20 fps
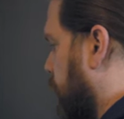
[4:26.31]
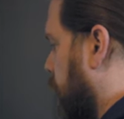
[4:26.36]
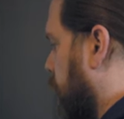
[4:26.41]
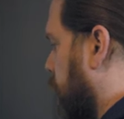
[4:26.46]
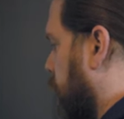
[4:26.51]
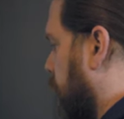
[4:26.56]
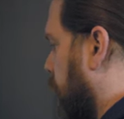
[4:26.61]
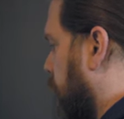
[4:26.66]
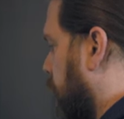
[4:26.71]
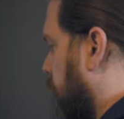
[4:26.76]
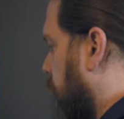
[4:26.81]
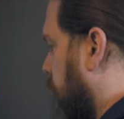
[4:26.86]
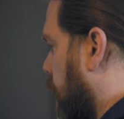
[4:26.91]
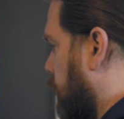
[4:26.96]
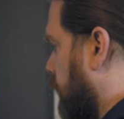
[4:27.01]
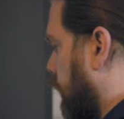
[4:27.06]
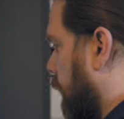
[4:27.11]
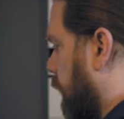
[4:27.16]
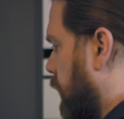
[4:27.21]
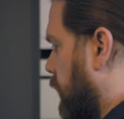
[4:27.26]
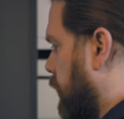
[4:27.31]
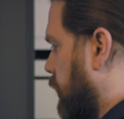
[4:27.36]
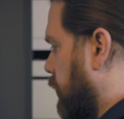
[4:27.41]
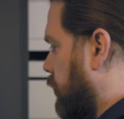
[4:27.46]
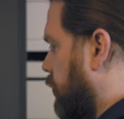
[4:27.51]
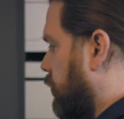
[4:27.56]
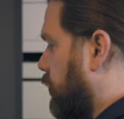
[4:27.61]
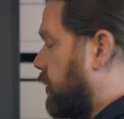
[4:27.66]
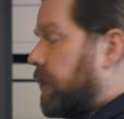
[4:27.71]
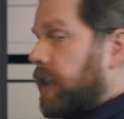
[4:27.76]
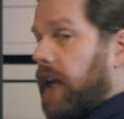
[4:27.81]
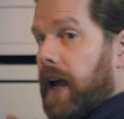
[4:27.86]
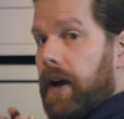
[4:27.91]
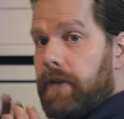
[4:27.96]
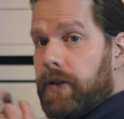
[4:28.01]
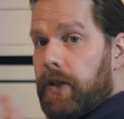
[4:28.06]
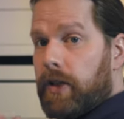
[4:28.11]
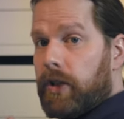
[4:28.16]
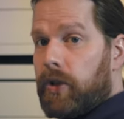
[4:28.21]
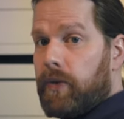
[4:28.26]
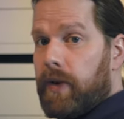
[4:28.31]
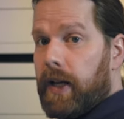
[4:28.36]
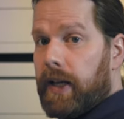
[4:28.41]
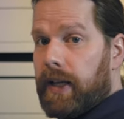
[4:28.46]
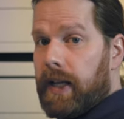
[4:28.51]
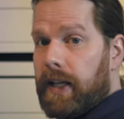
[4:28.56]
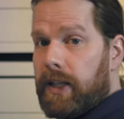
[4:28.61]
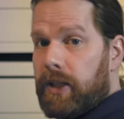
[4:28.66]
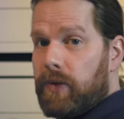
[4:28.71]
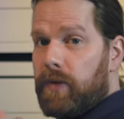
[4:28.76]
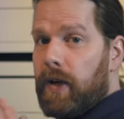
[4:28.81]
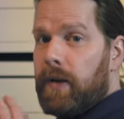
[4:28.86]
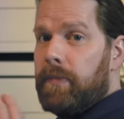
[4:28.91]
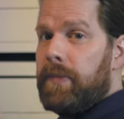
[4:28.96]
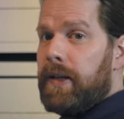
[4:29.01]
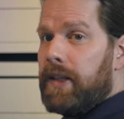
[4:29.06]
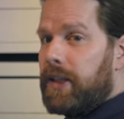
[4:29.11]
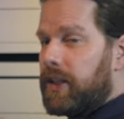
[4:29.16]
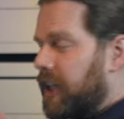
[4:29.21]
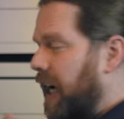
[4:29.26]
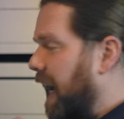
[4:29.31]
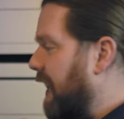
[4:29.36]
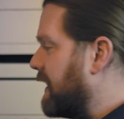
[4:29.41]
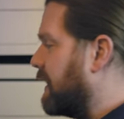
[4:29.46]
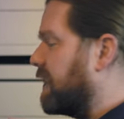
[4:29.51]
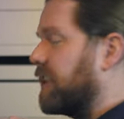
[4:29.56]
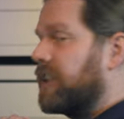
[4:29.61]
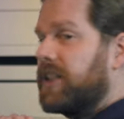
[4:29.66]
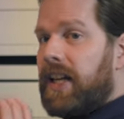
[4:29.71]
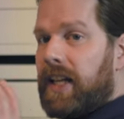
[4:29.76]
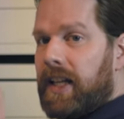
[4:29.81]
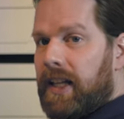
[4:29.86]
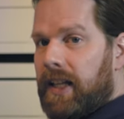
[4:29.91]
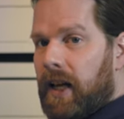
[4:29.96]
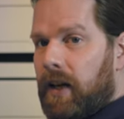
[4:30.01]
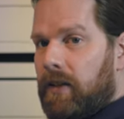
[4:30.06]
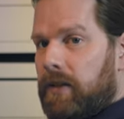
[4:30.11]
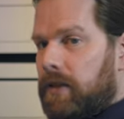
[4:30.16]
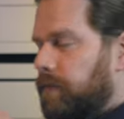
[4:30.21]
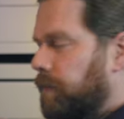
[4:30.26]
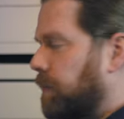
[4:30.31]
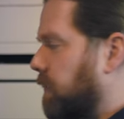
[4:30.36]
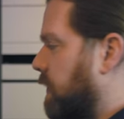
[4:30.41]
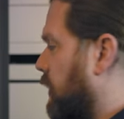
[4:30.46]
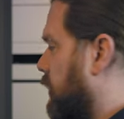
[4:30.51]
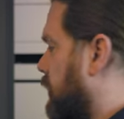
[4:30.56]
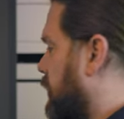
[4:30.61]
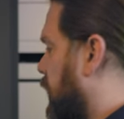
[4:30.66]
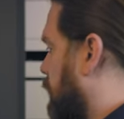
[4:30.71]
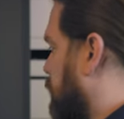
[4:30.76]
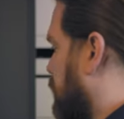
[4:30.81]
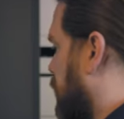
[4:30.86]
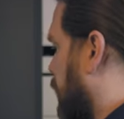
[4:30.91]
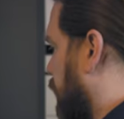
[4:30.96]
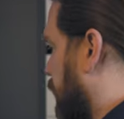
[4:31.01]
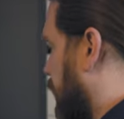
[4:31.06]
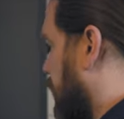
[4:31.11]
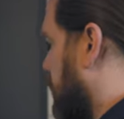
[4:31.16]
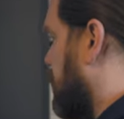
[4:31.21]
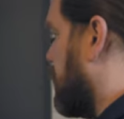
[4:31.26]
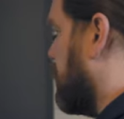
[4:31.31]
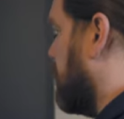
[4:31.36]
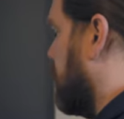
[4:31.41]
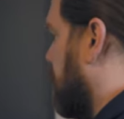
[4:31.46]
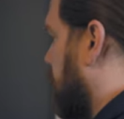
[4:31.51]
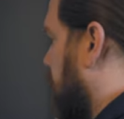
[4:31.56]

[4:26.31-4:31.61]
will encode the stereo track into a mid-side and send it out. Sounds like this.